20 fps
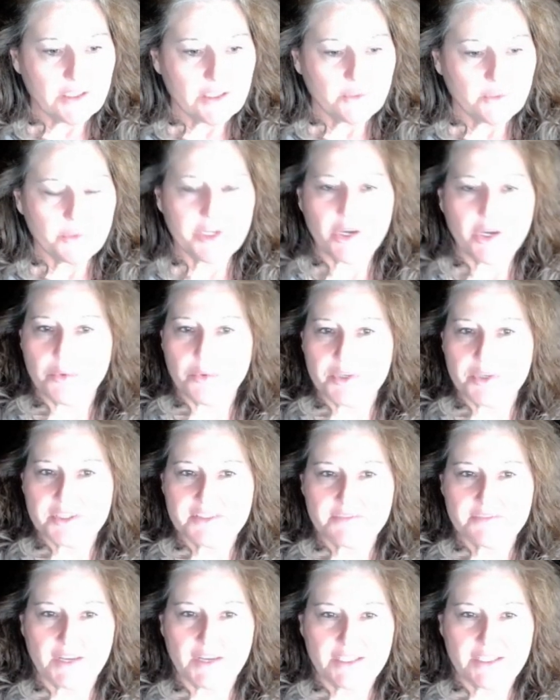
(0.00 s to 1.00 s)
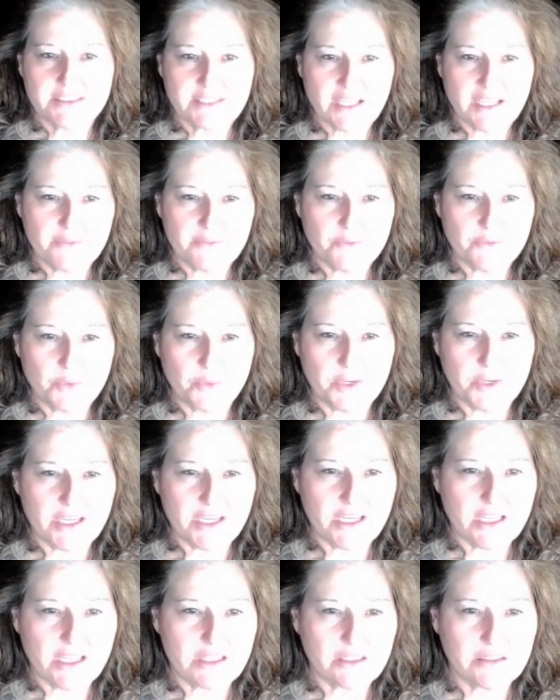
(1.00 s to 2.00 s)
we always find time for one
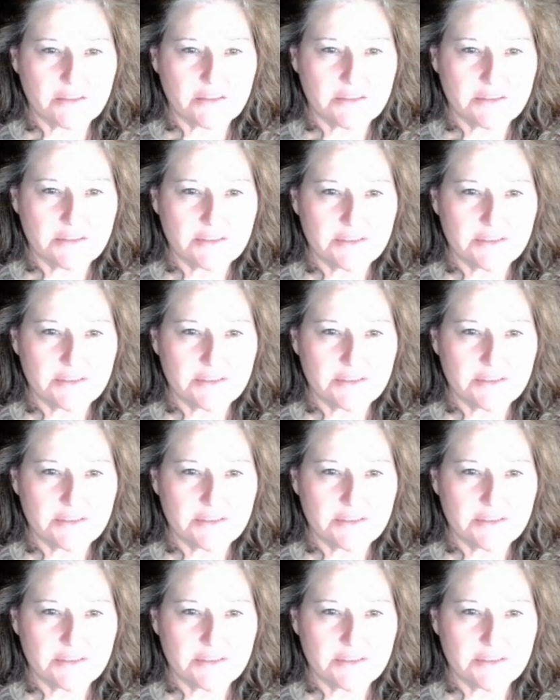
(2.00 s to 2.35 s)
another